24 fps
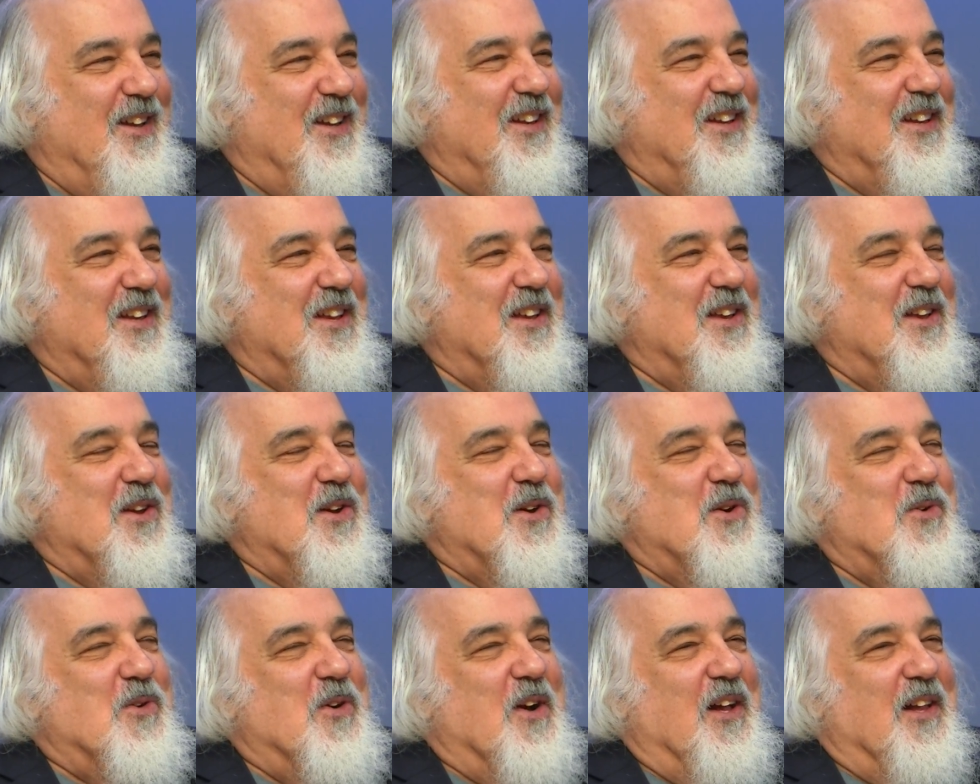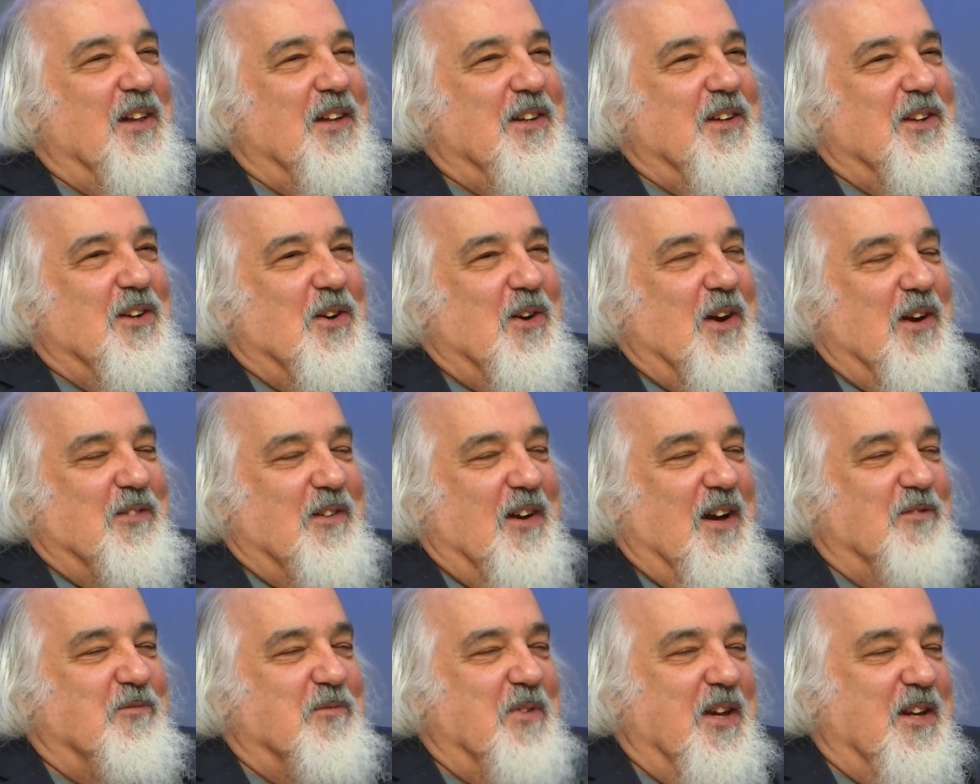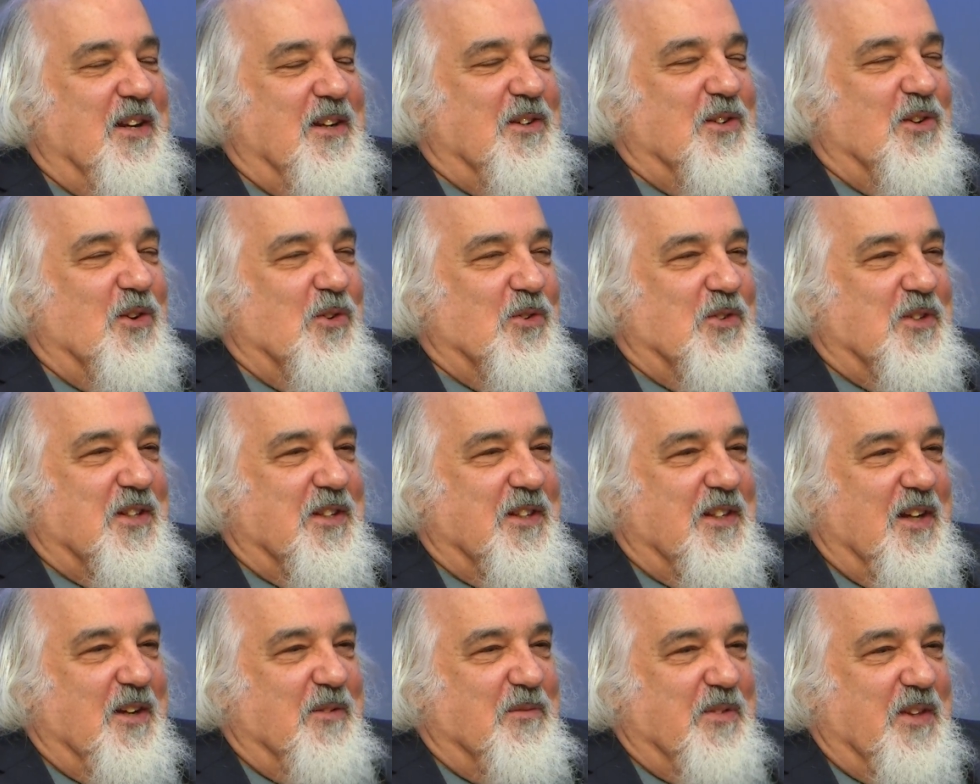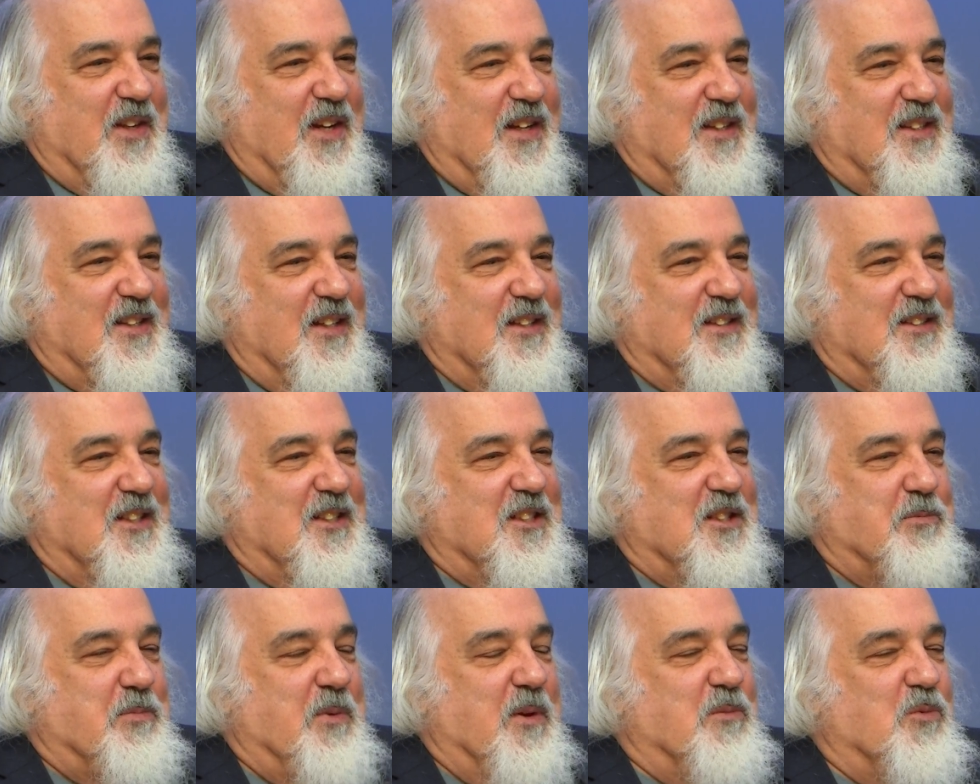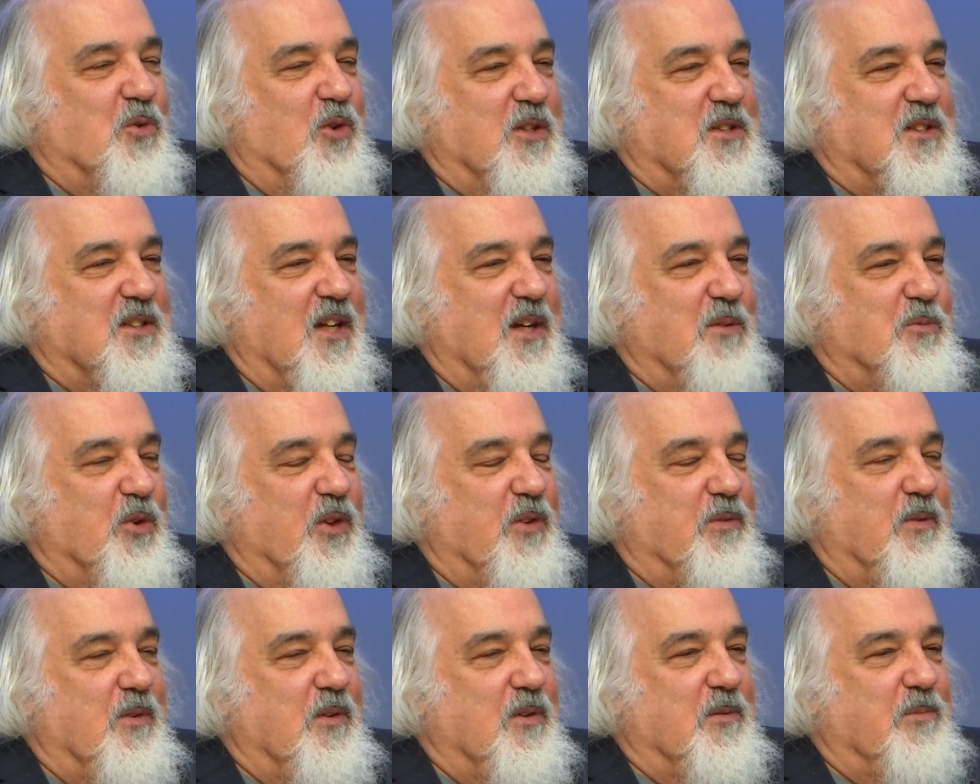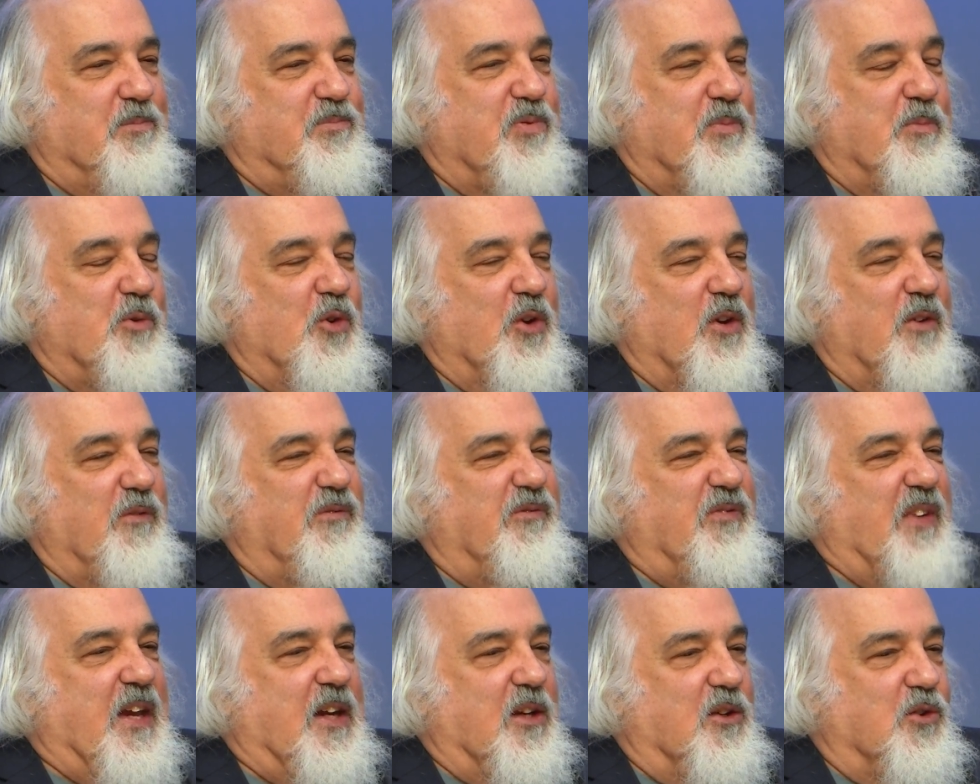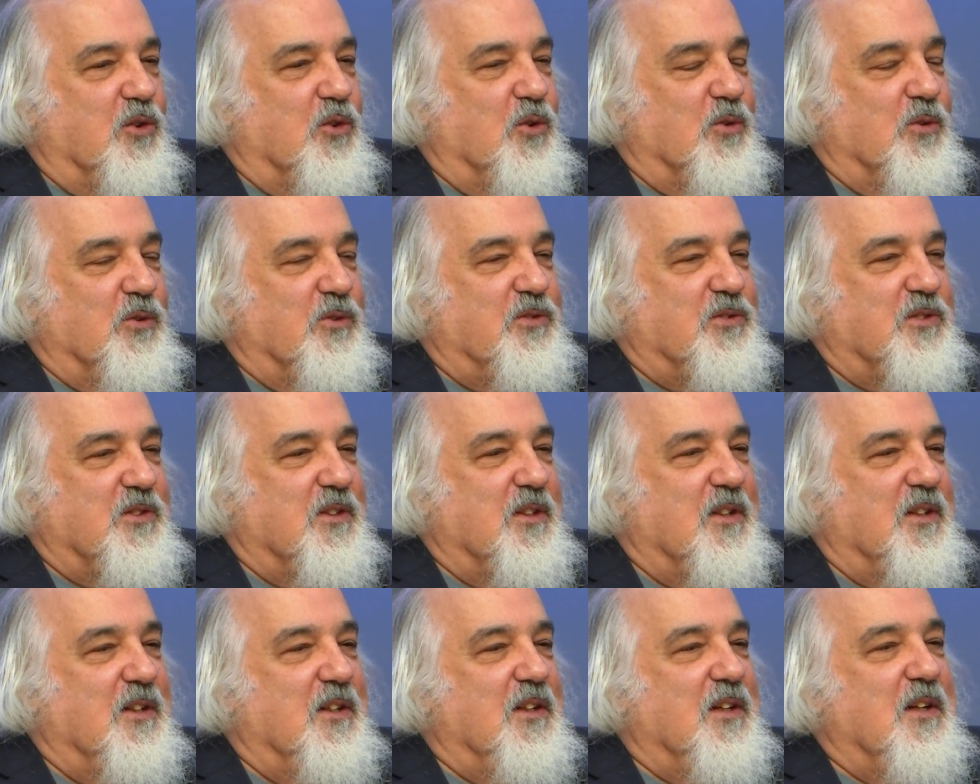Yeah. Well, you know, I've made it known to them that I think they spend more time with promoting fake news